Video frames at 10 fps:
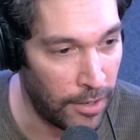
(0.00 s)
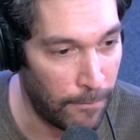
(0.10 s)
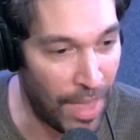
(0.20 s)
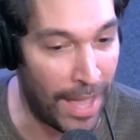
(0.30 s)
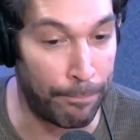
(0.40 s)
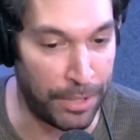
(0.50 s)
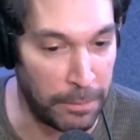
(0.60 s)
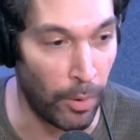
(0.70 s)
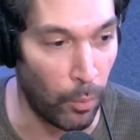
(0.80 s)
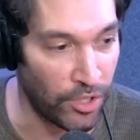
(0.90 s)
that
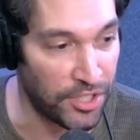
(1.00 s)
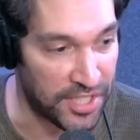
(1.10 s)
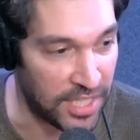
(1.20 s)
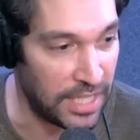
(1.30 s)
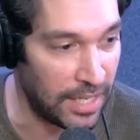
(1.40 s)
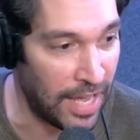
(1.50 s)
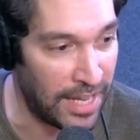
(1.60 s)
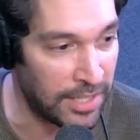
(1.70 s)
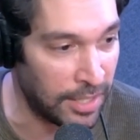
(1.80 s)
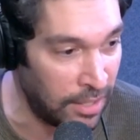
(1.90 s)
people will see it
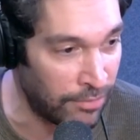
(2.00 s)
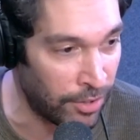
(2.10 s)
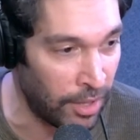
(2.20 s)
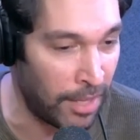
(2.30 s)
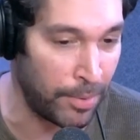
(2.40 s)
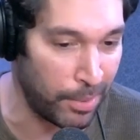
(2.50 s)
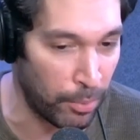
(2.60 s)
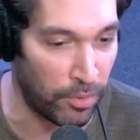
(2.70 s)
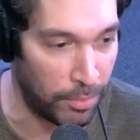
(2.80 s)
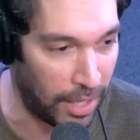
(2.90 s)
as an evil and
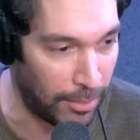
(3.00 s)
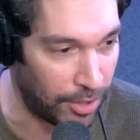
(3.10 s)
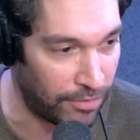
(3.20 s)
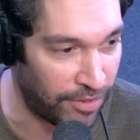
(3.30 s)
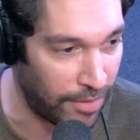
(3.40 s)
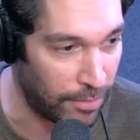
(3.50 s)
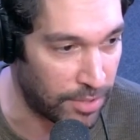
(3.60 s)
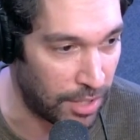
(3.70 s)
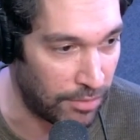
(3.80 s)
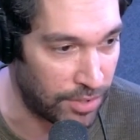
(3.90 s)
people will be able to defend
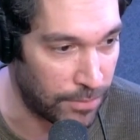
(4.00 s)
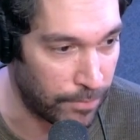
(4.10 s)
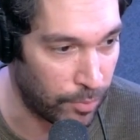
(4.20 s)
themselves.